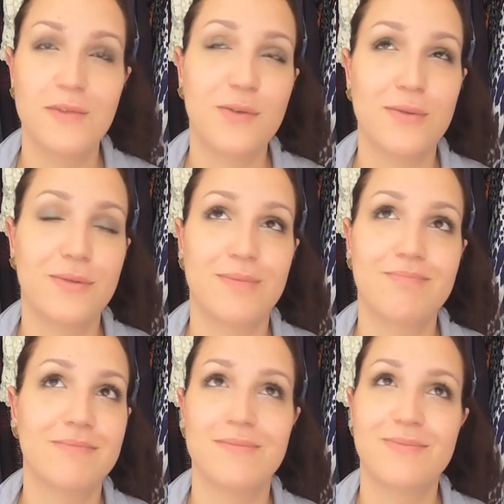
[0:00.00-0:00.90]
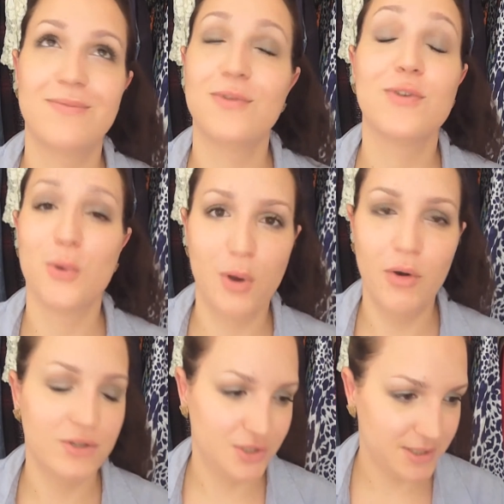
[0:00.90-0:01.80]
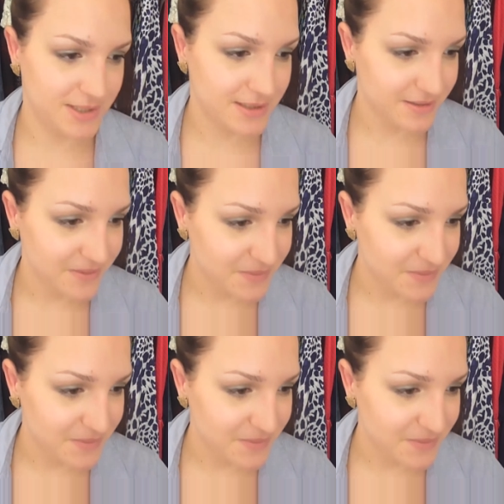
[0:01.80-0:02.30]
So gorgeous.